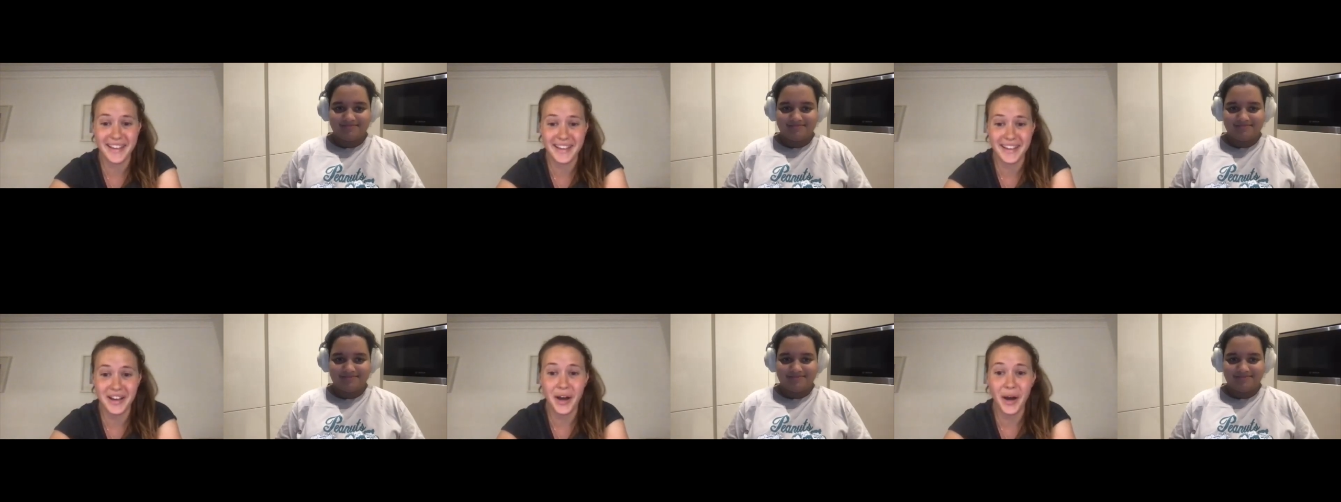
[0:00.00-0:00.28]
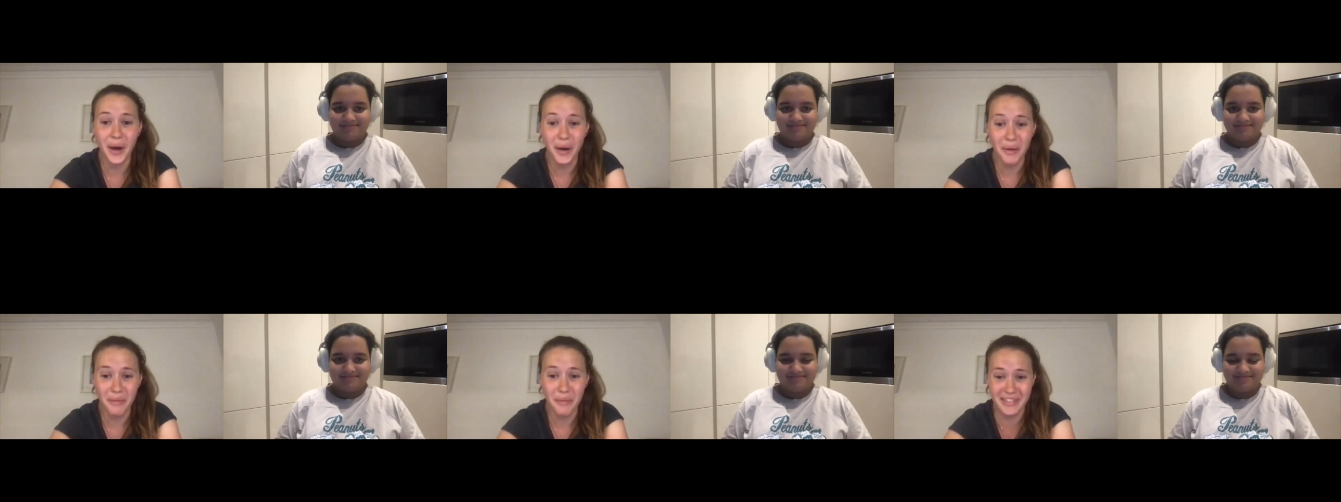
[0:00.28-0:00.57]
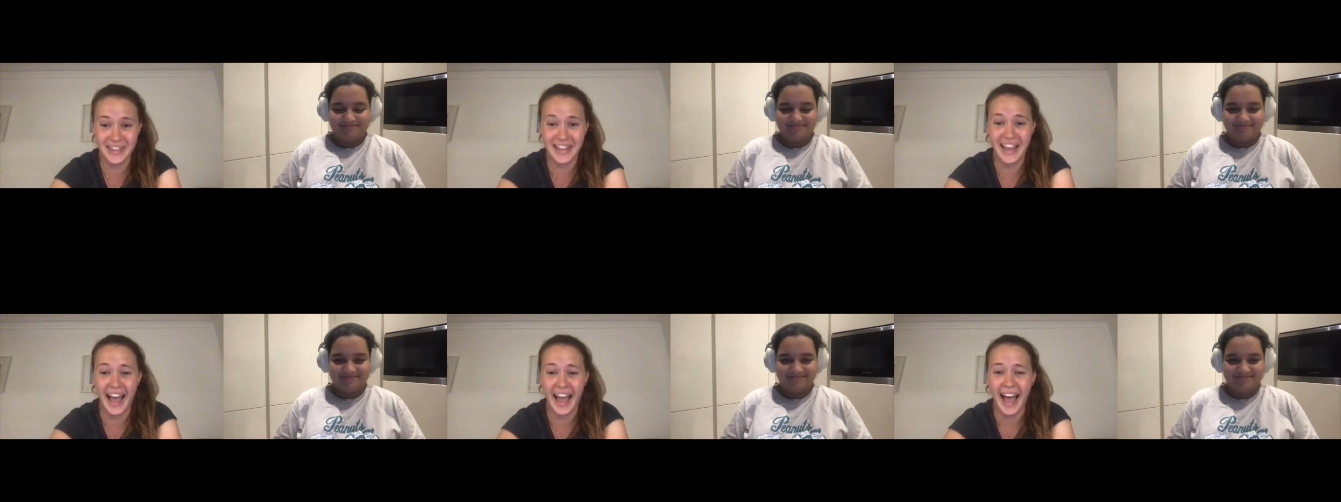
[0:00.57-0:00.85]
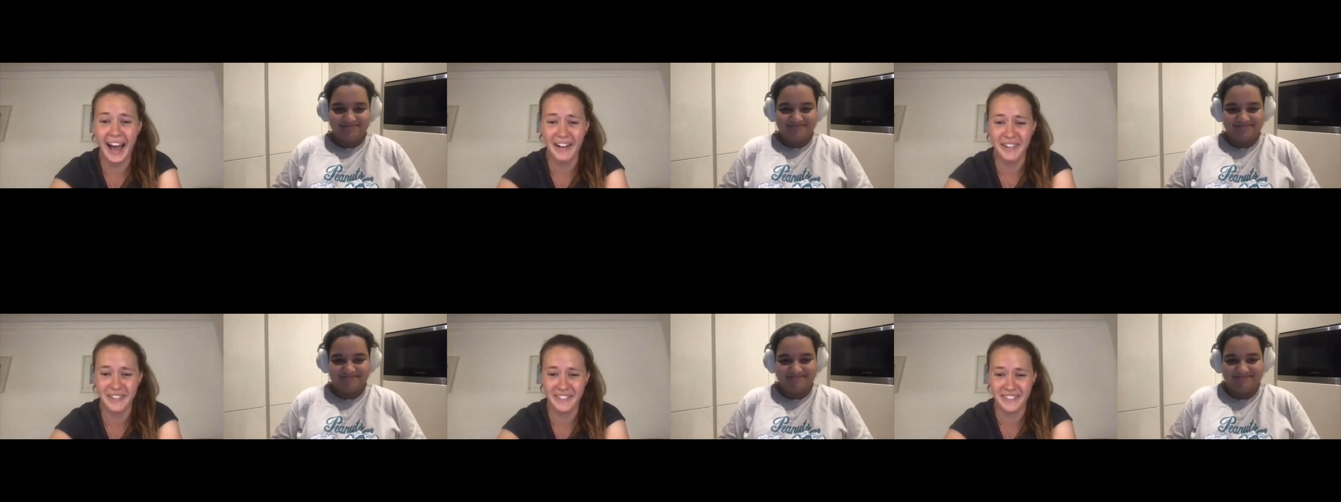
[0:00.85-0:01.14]
Speaker 1: Calm
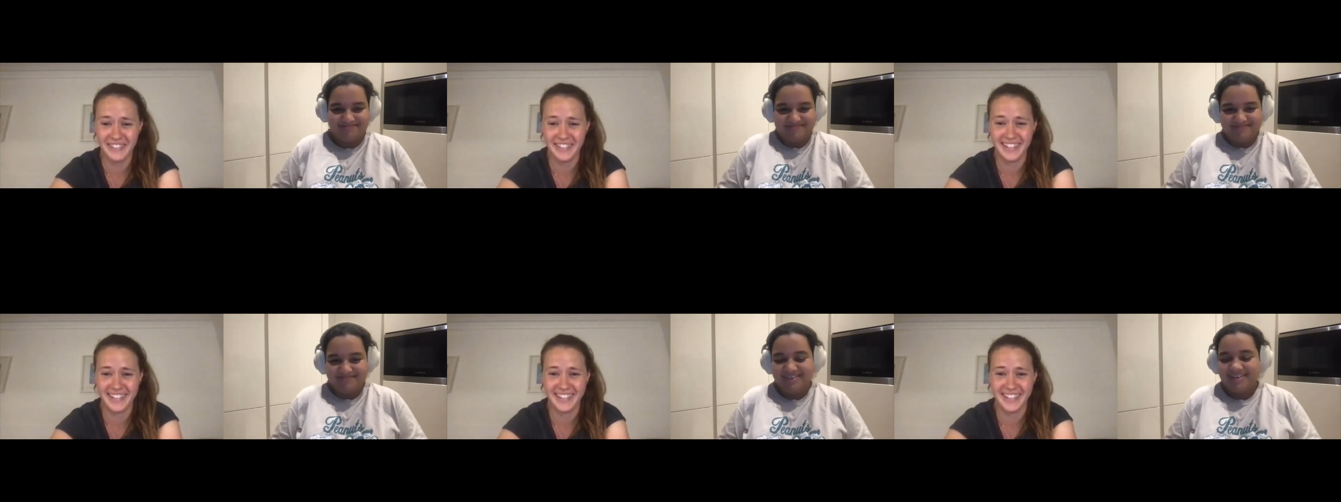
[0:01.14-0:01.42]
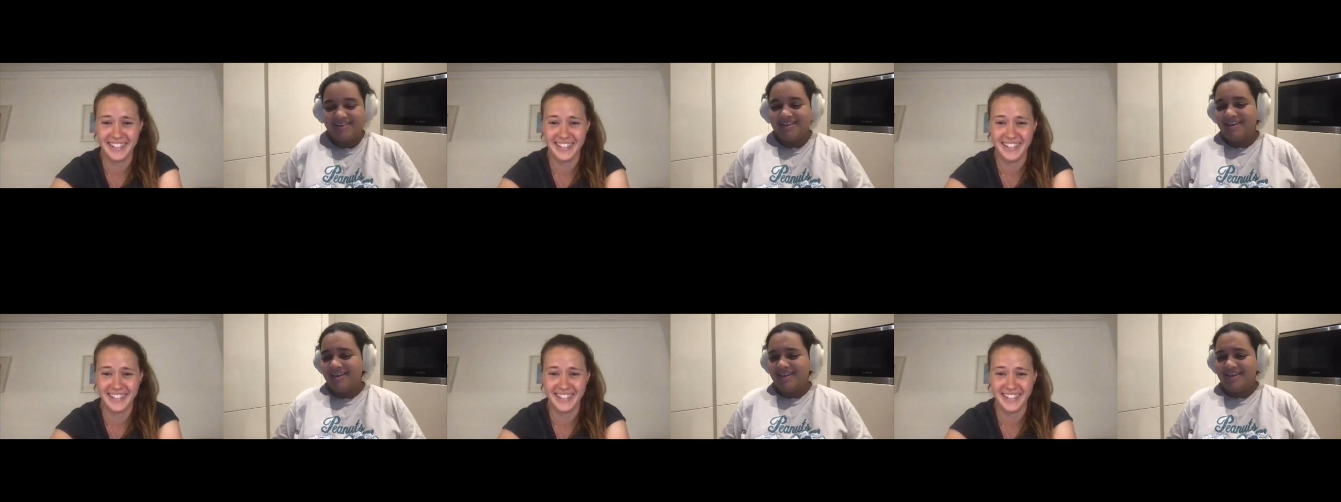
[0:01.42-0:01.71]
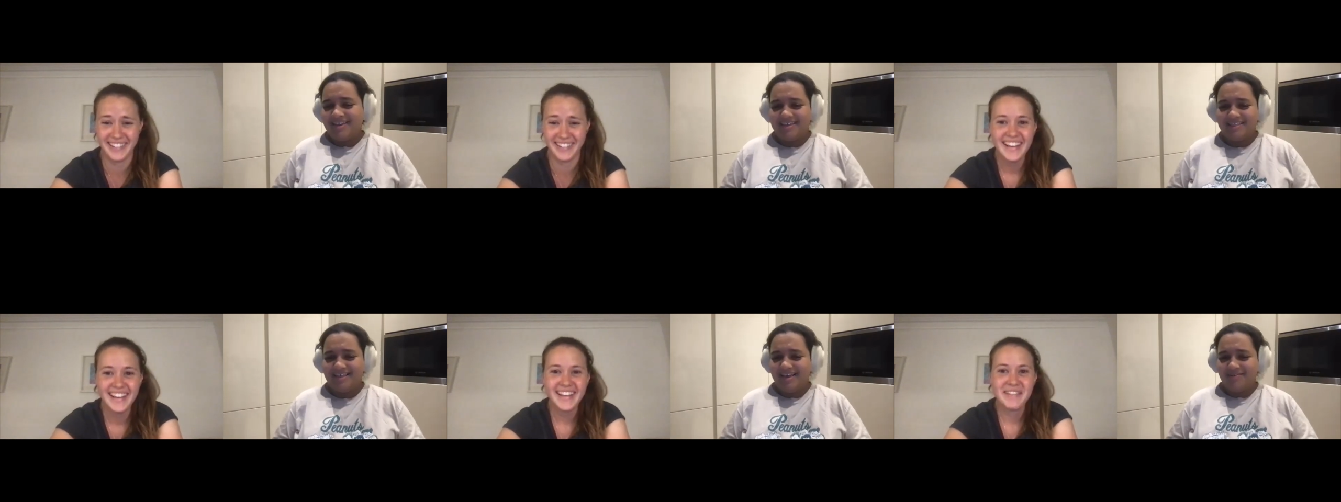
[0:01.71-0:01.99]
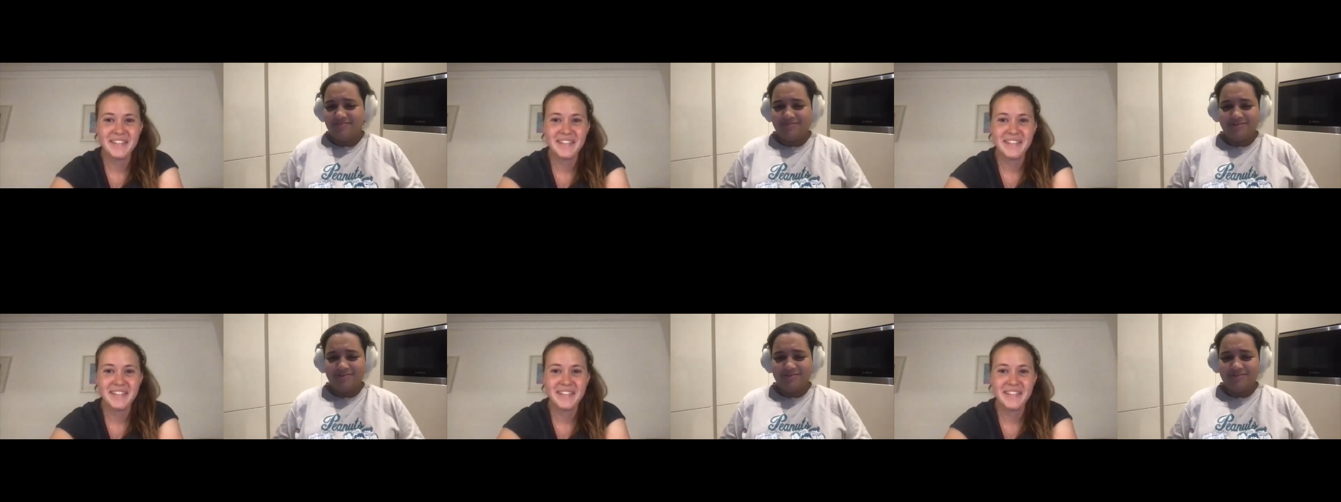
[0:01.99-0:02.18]
down. yeah, that